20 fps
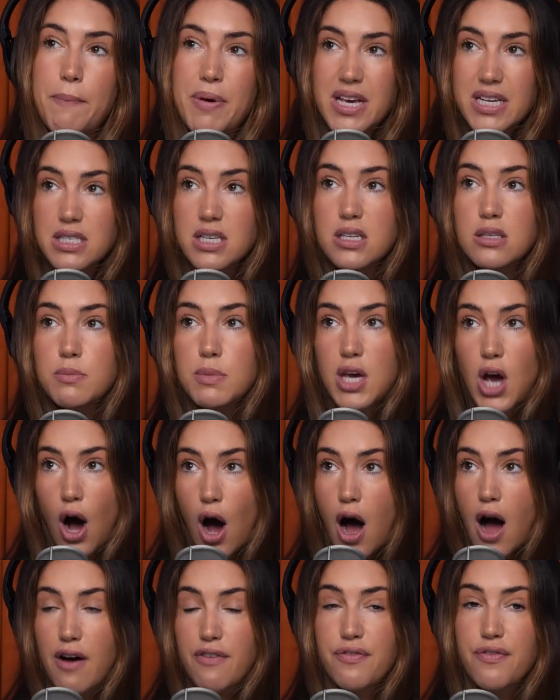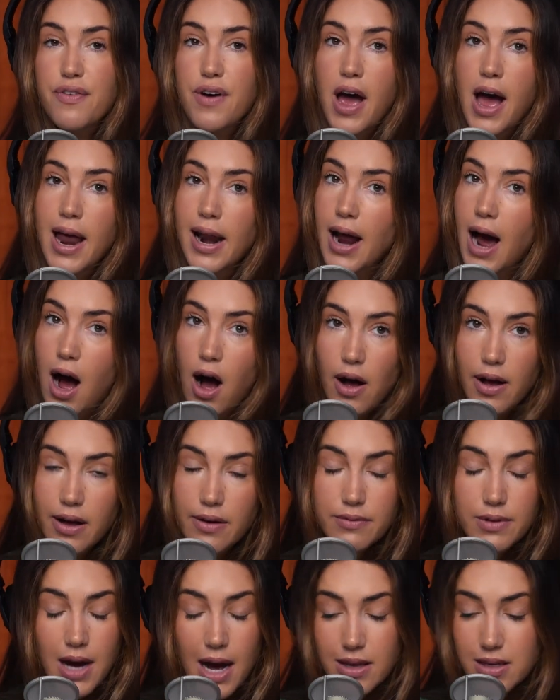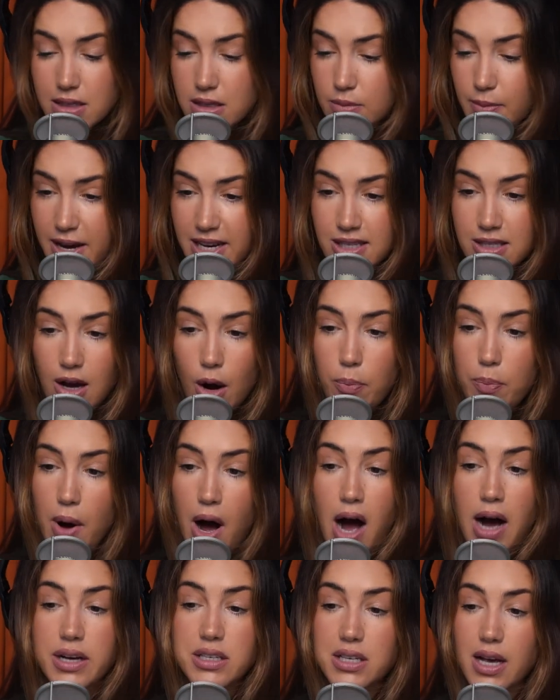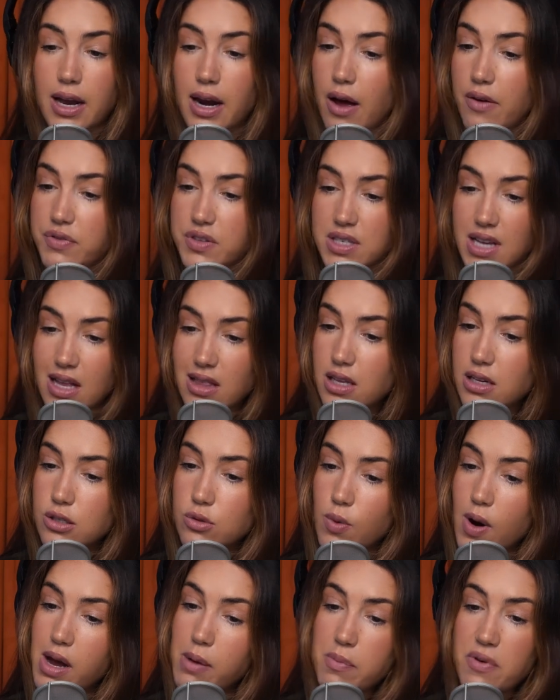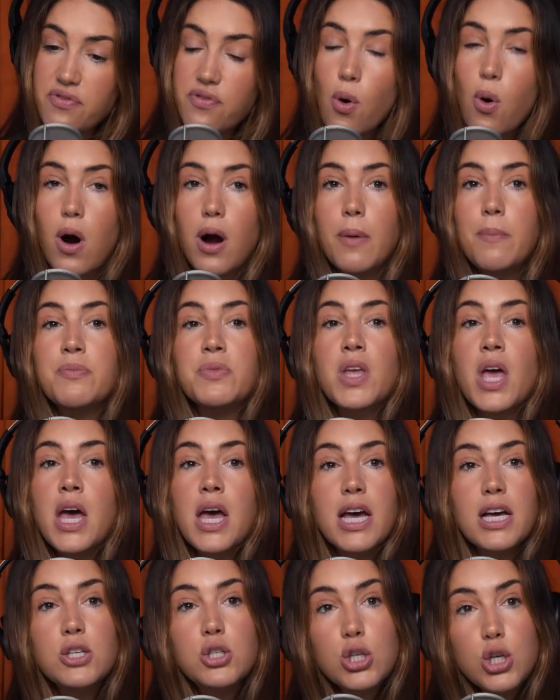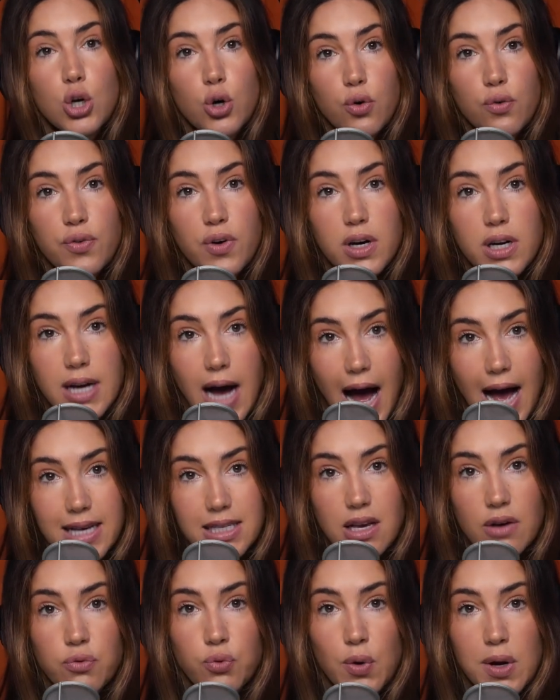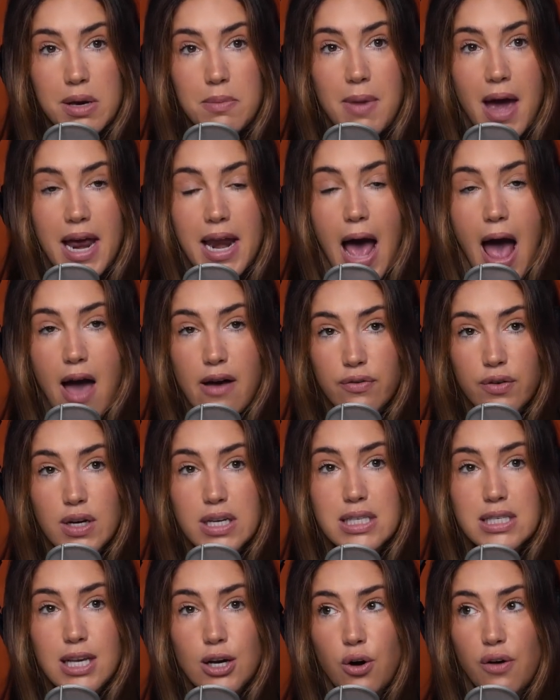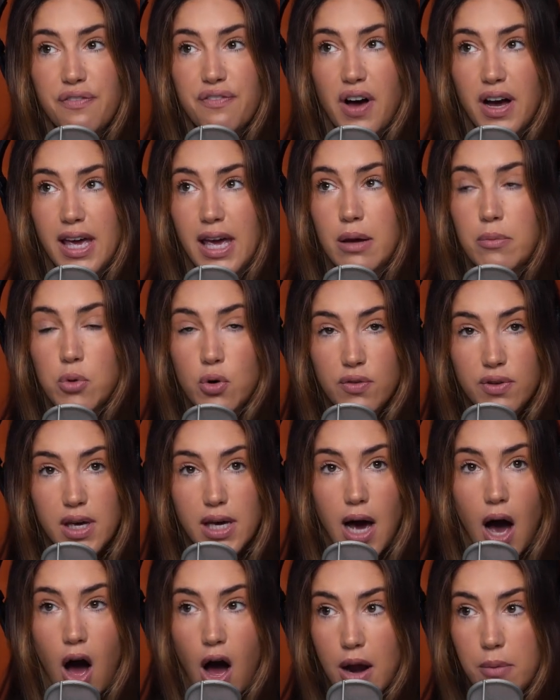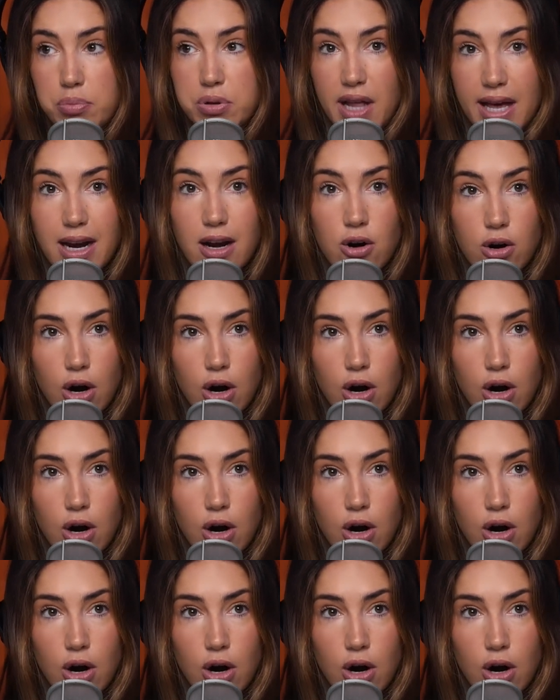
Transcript: pisses me off, and this is my soapbox, and I've said this rant before, is you guys have remade every single fucking movie on planet